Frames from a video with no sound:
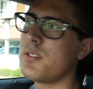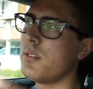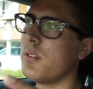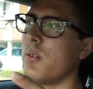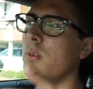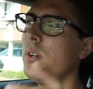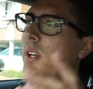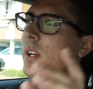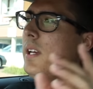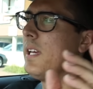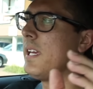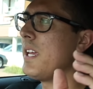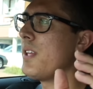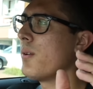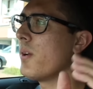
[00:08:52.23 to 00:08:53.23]
So
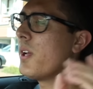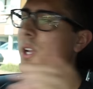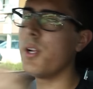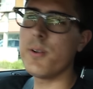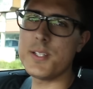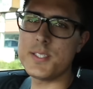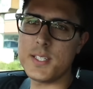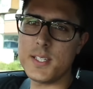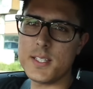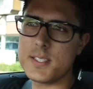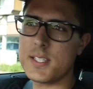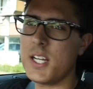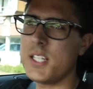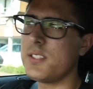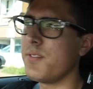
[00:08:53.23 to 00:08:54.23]
either increasing the
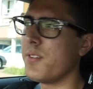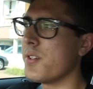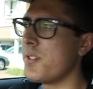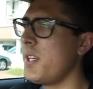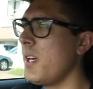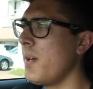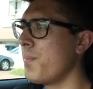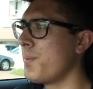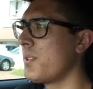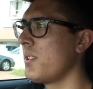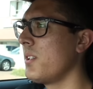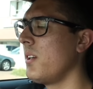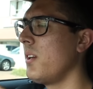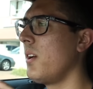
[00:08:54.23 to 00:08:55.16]
size of your tips,